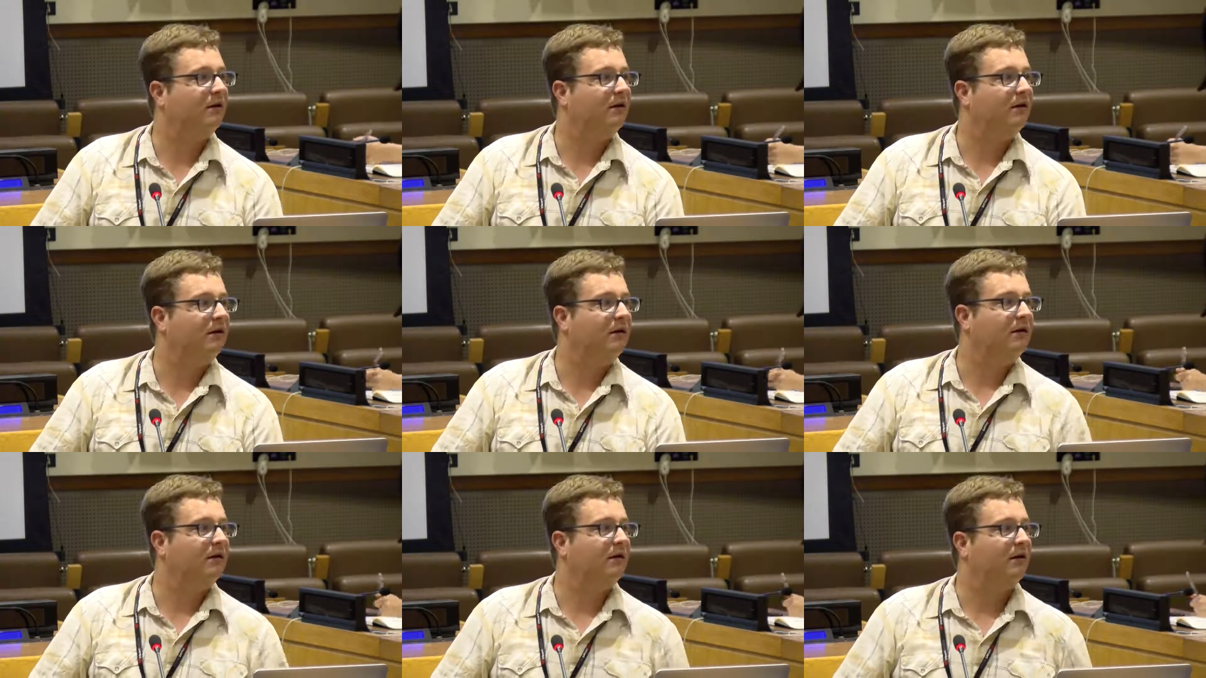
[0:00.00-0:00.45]

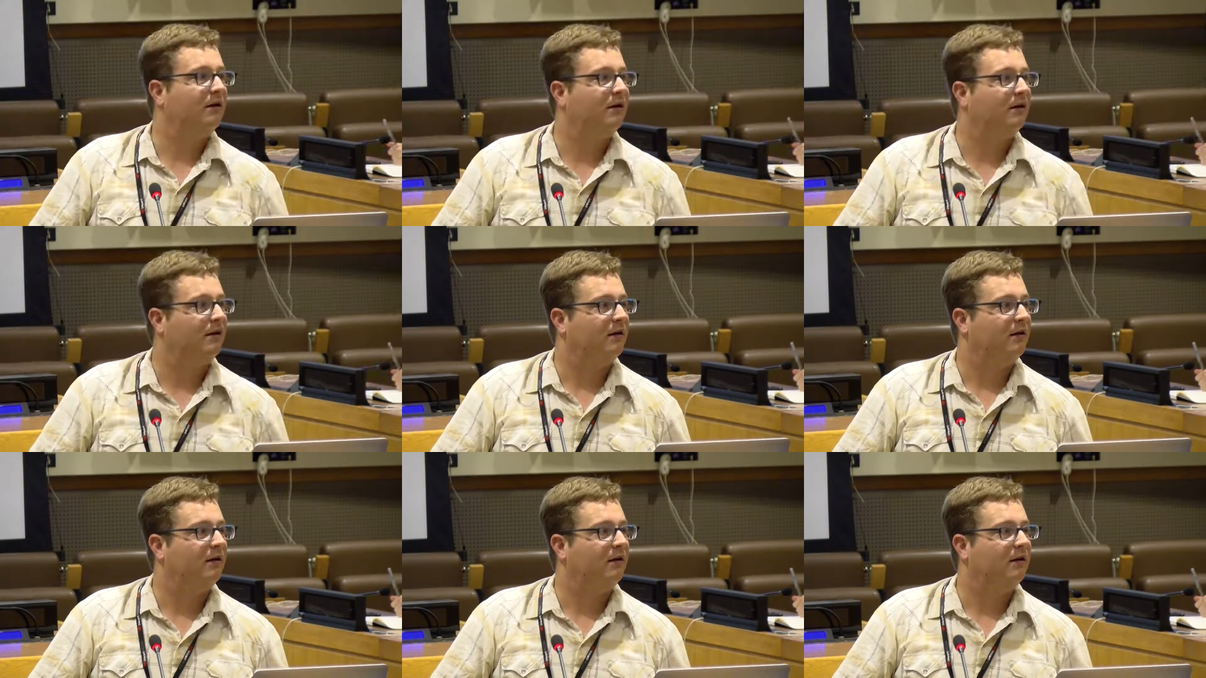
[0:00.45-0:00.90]

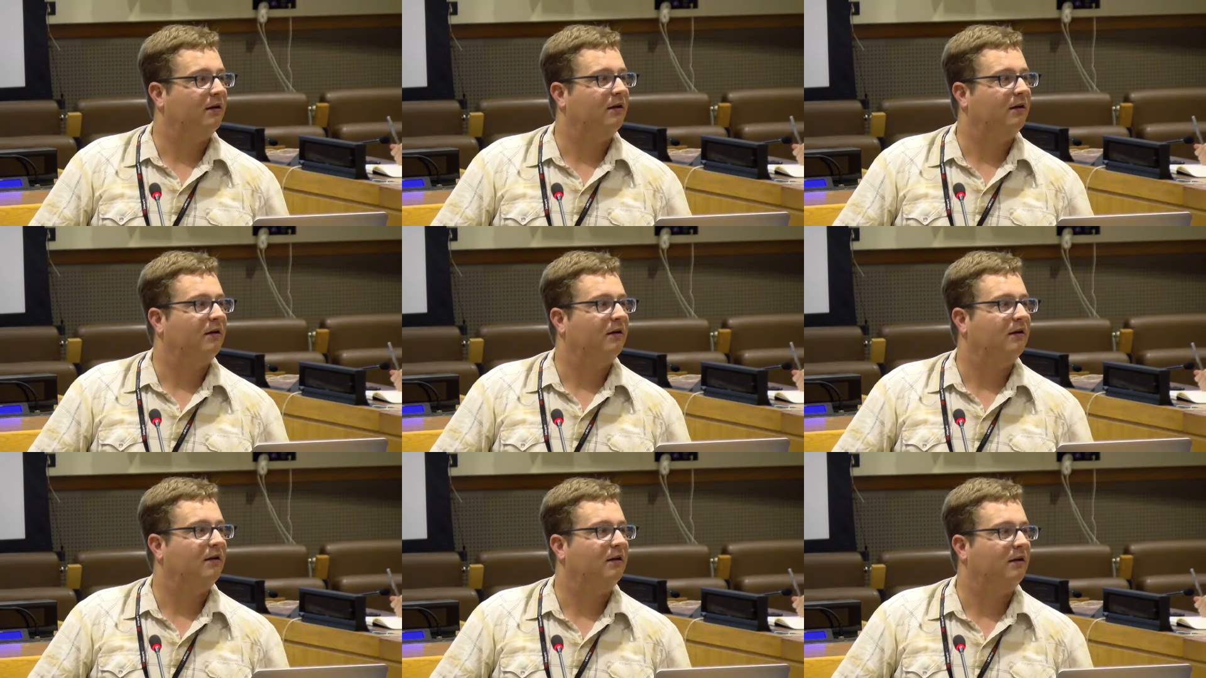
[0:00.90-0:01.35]

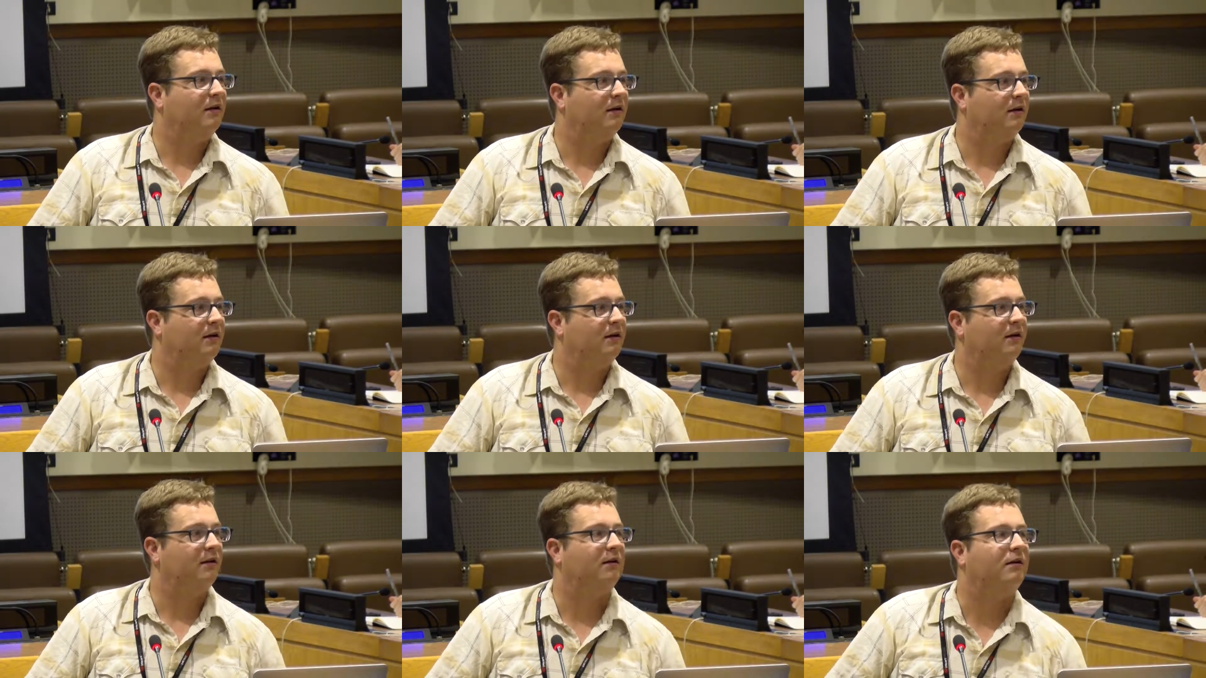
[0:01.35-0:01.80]

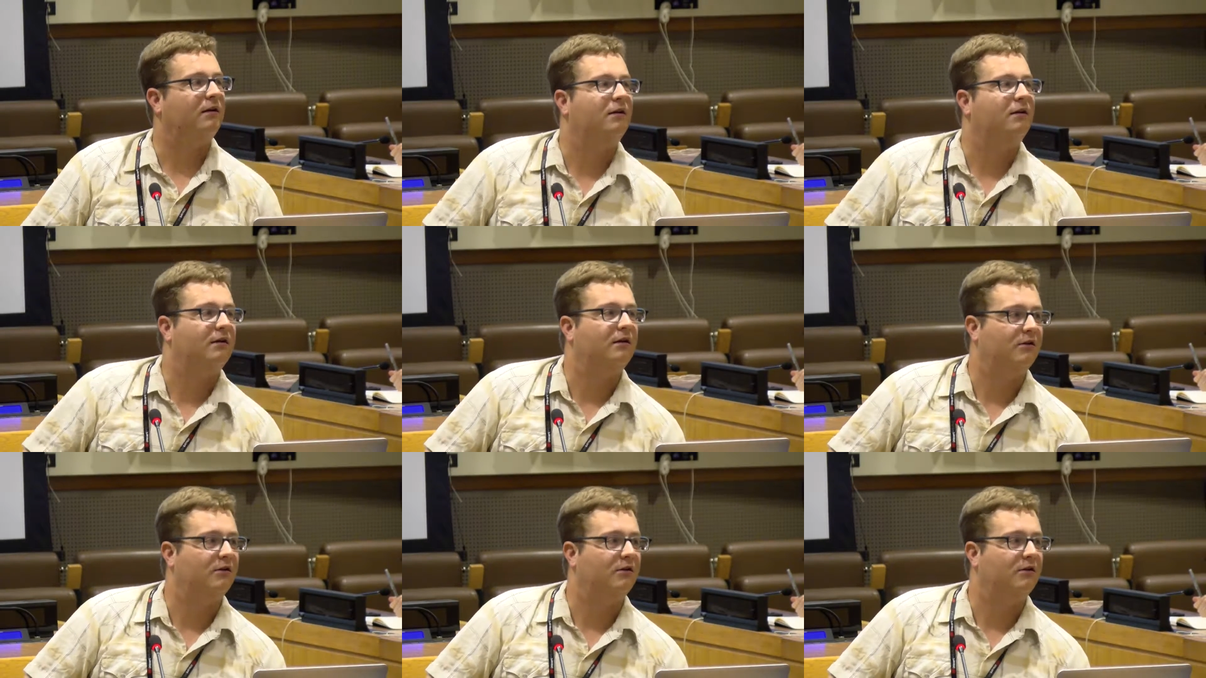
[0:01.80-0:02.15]
Nothing is said.